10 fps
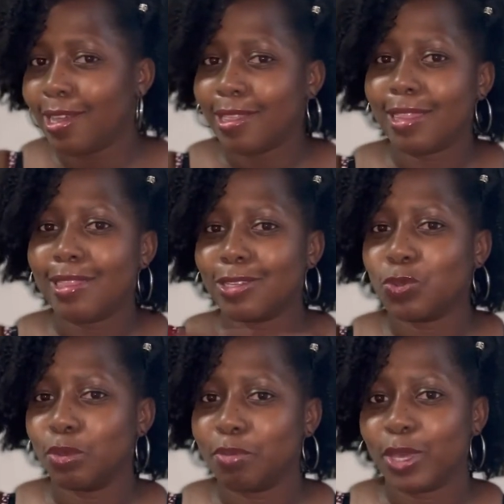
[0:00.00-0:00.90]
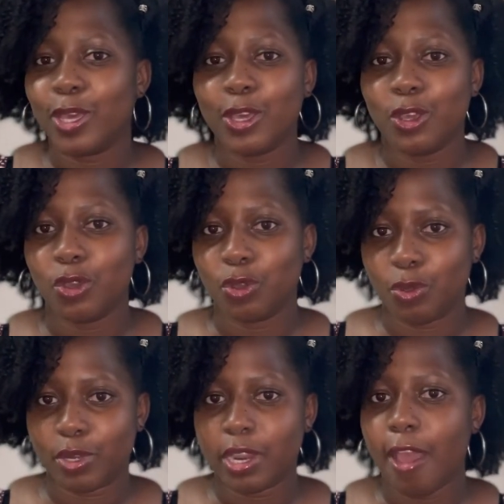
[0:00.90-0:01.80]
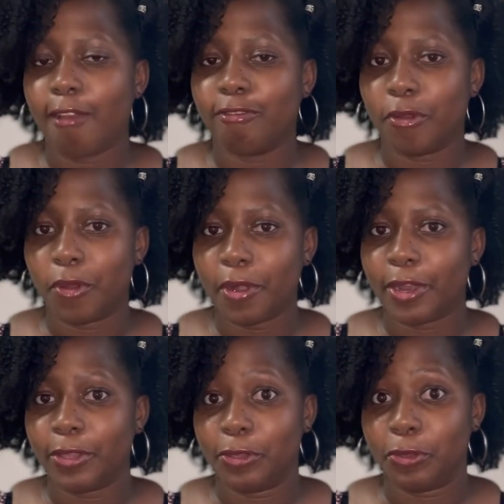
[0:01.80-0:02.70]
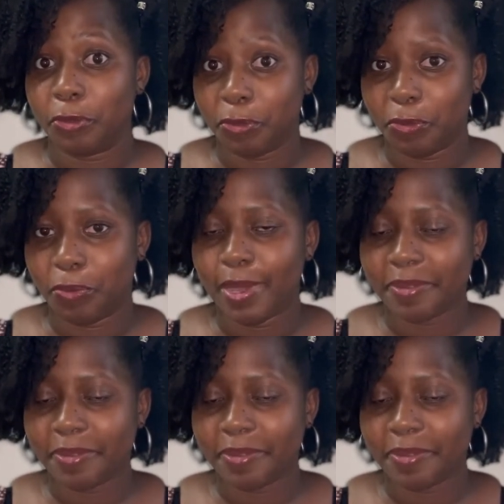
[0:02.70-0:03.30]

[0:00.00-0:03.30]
then this will be good for you.